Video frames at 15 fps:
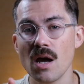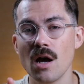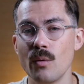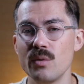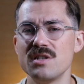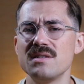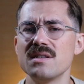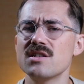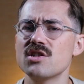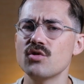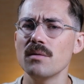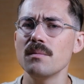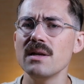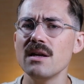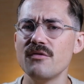which is
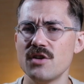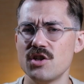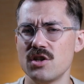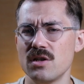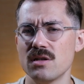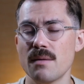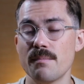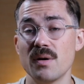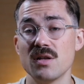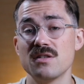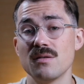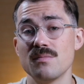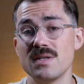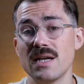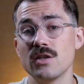extremely efficient but
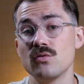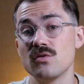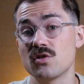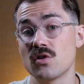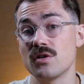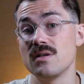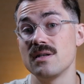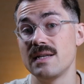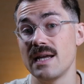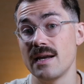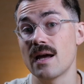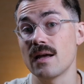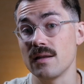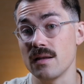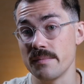subject to certain
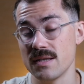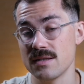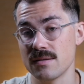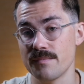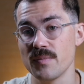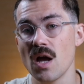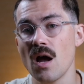data limits.